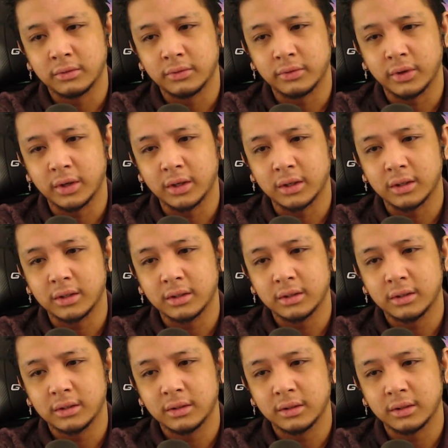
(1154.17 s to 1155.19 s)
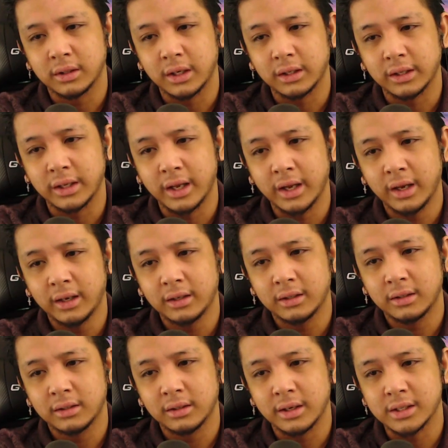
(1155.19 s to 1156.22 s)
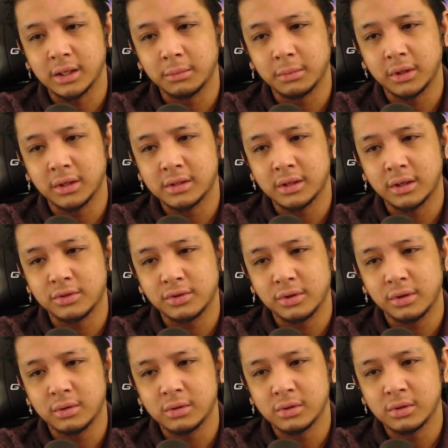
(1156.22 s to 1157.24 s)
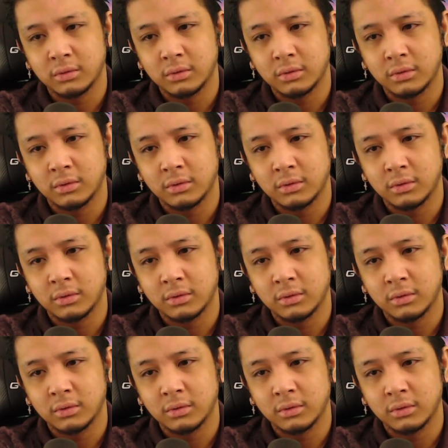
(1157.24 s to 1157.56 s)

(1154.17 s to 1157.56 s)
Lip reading: Fuck. Like that? That's how Melisandre goes?